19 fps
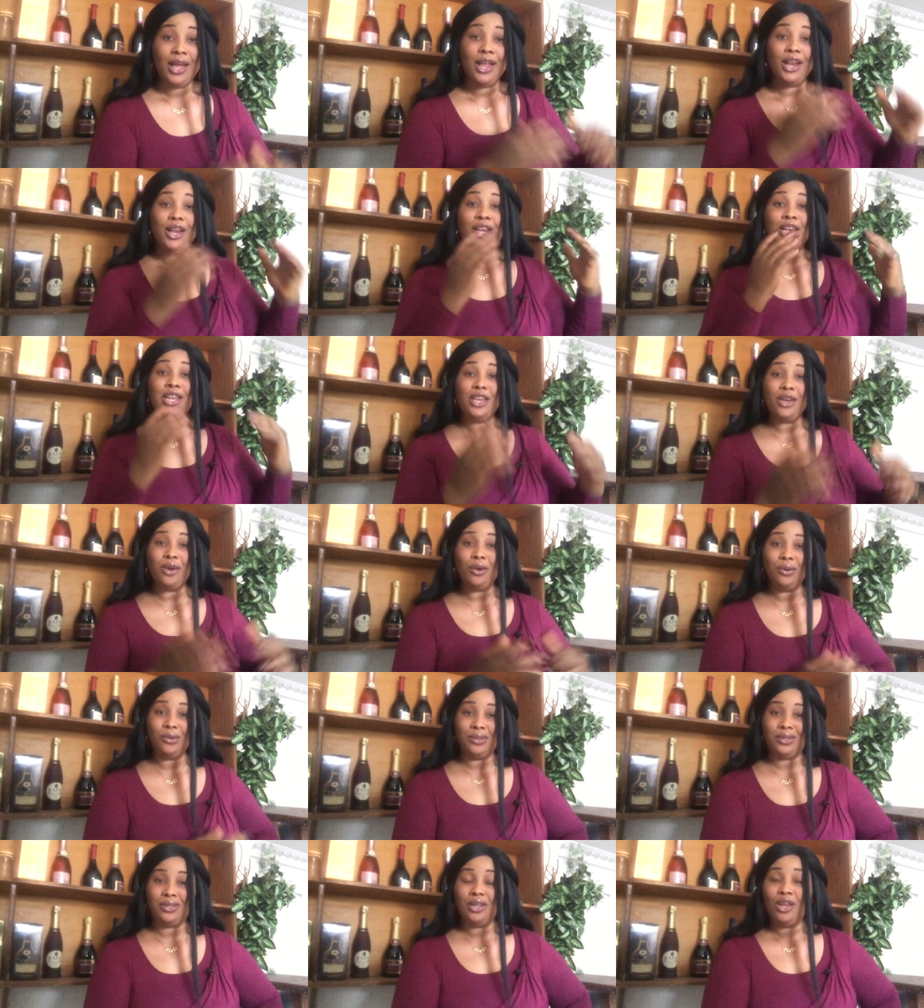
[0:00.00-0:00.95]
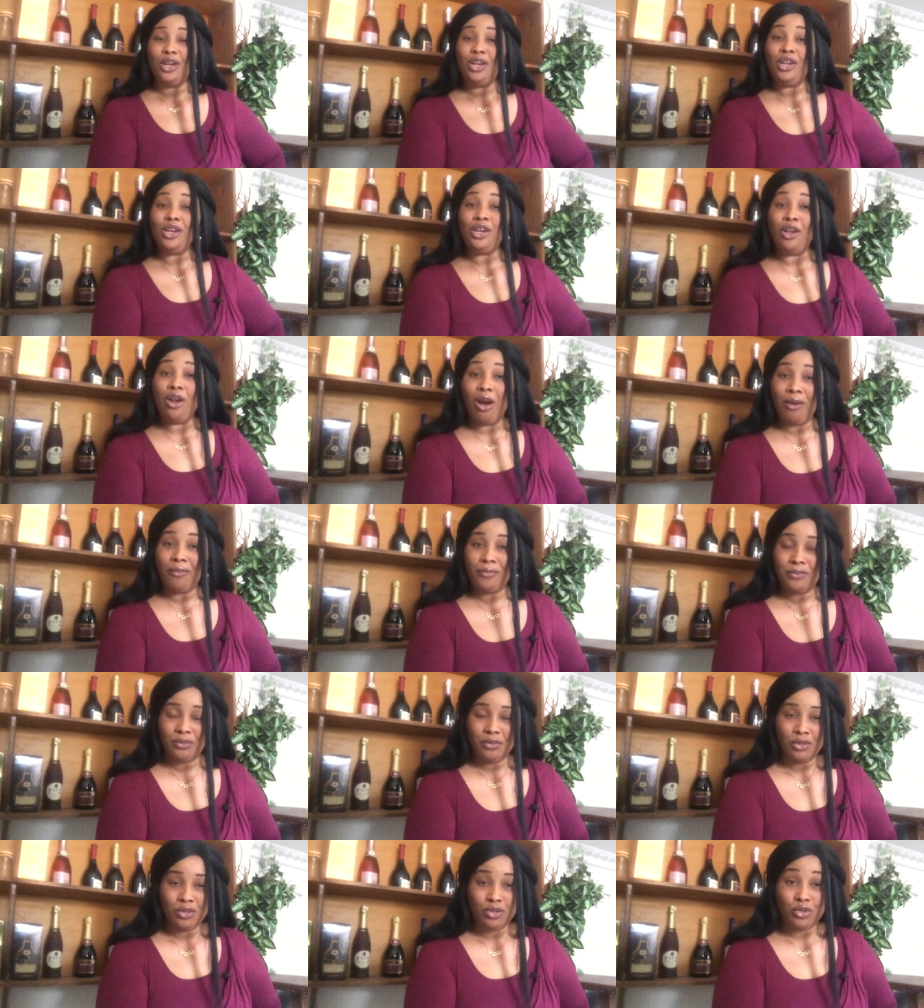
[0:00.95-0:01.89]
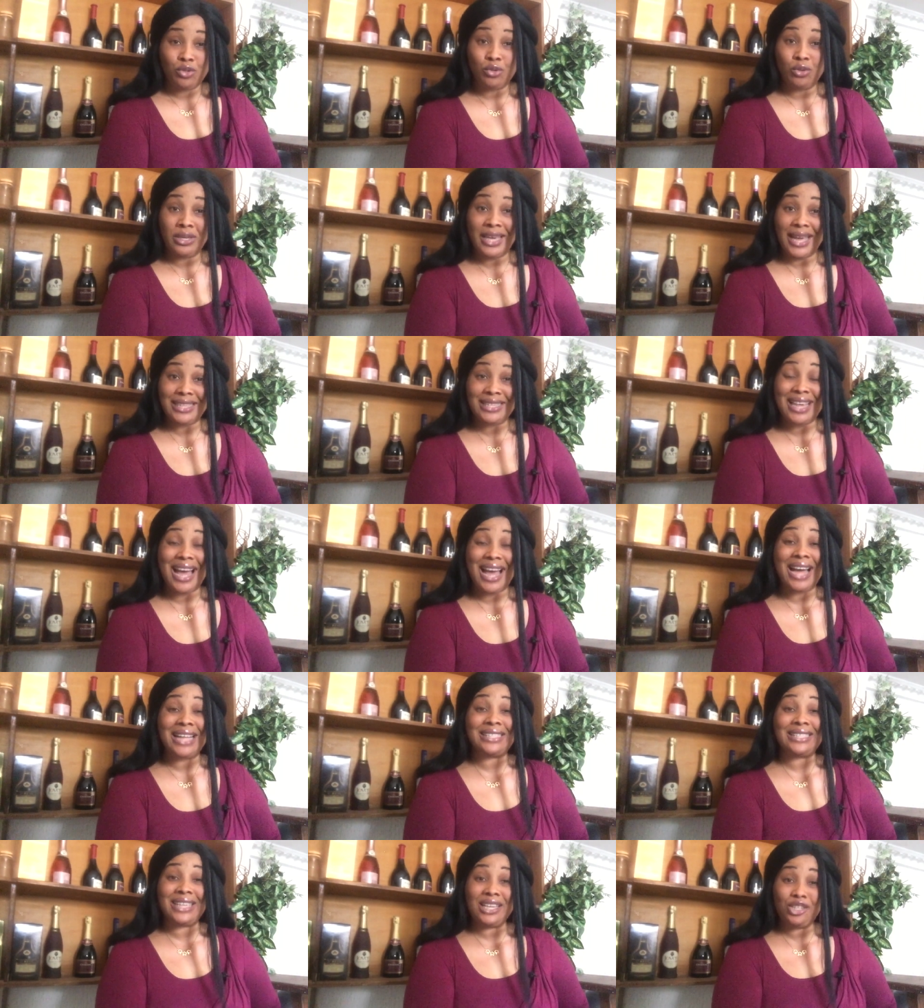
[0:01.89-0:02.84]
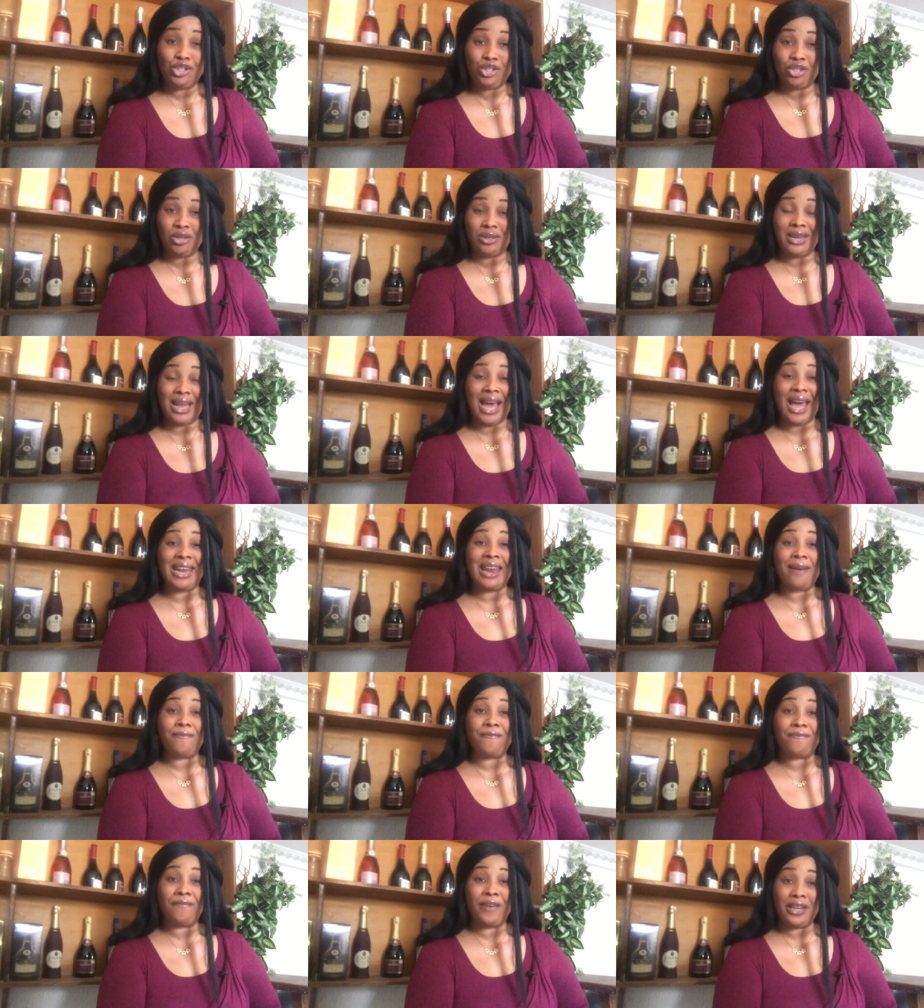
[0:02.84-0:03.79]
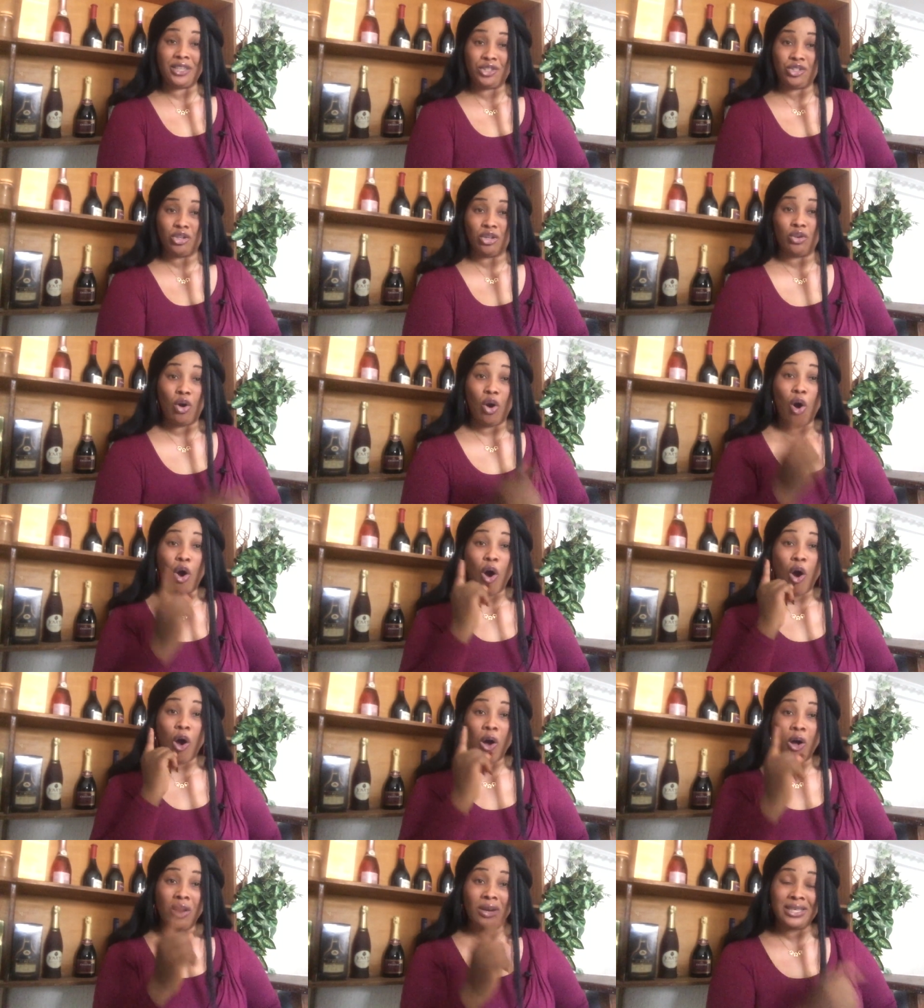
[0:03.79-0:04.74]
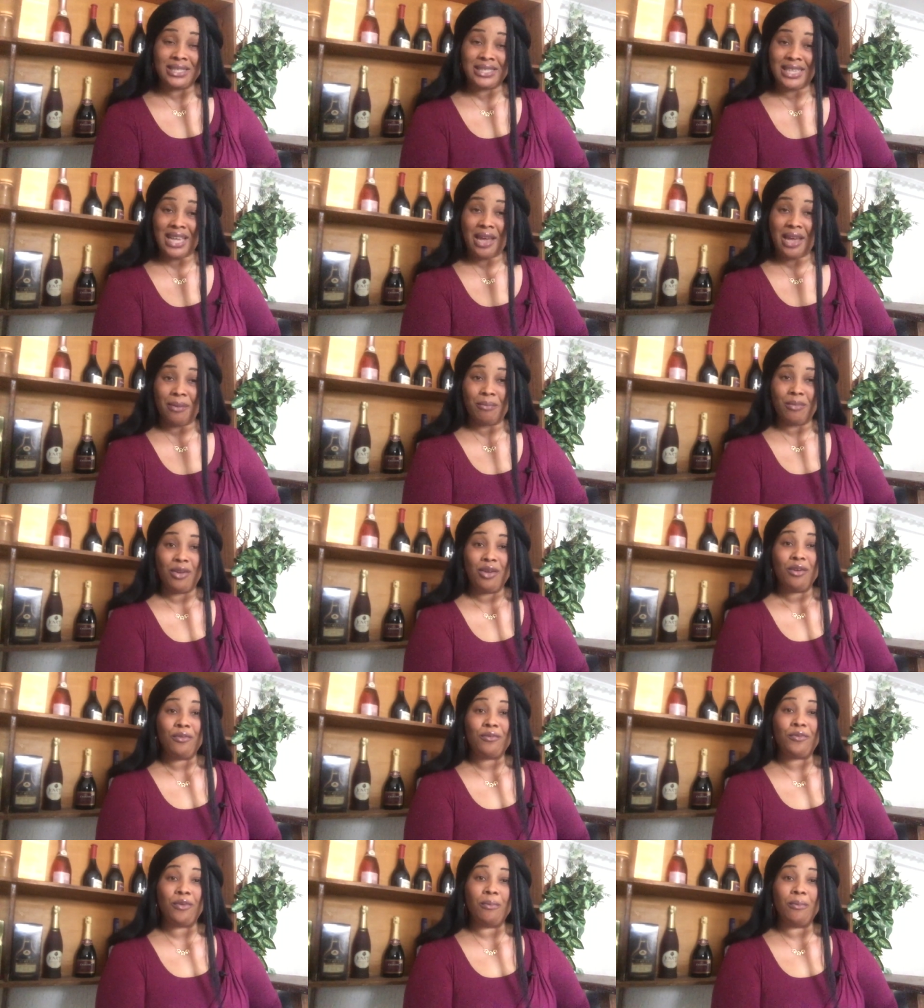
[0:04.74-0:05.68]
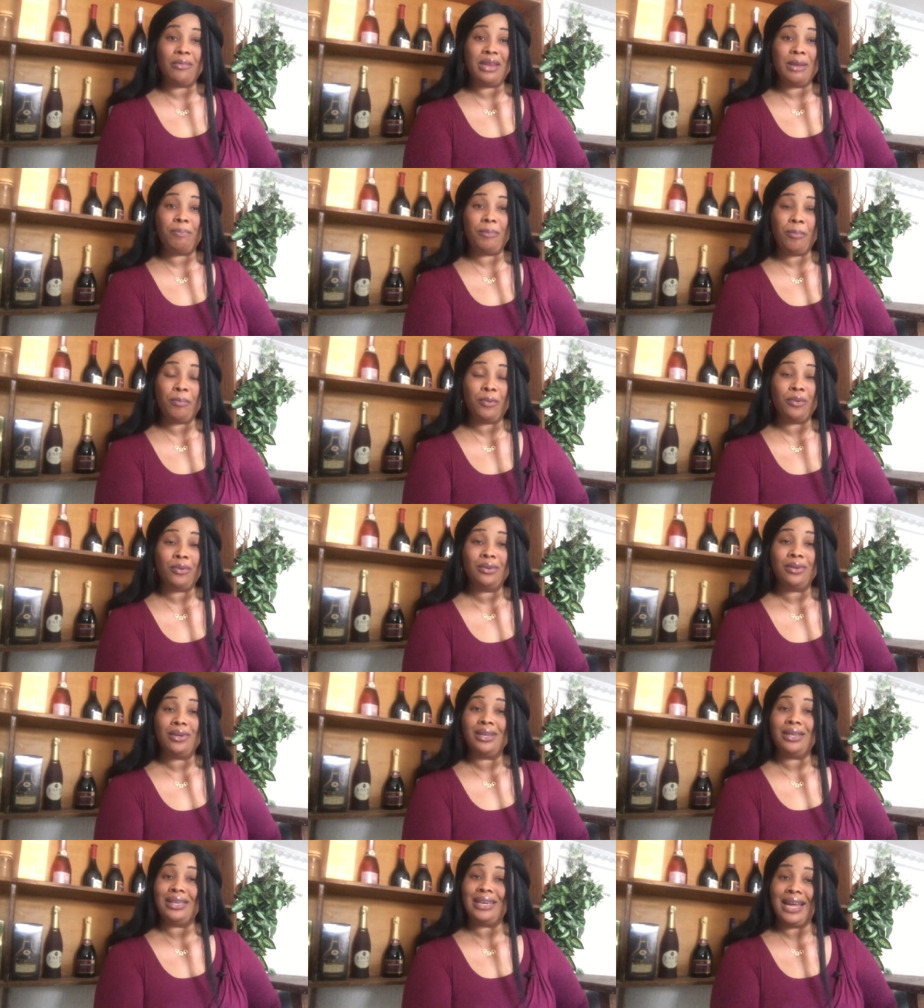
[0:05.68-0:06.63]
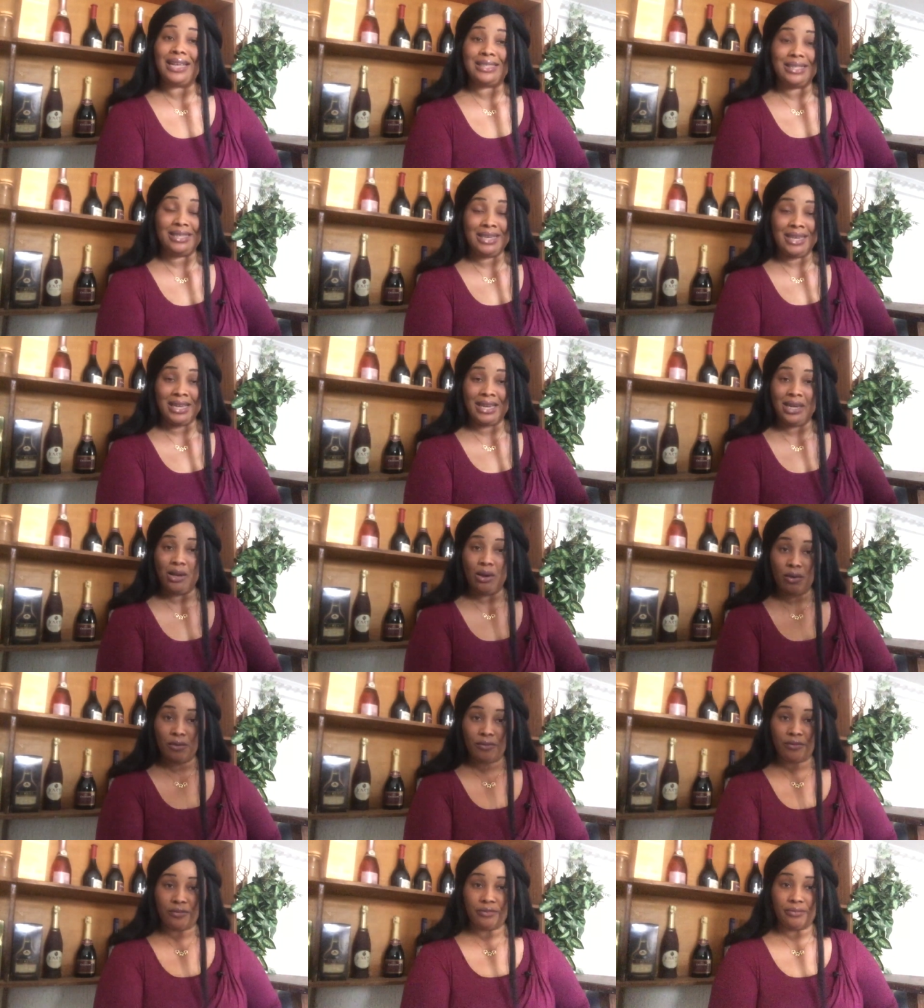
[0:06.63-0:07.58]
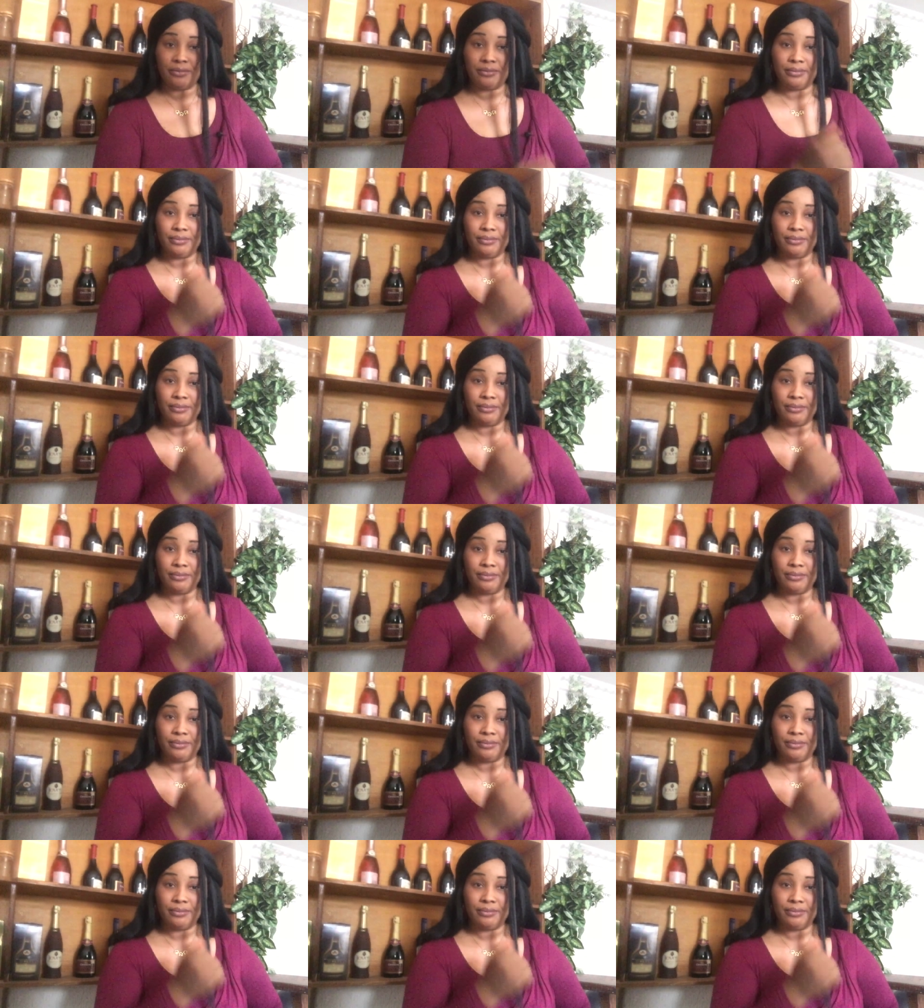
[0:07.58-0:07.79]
Leos love to get attention and affection all the time from the people that they love.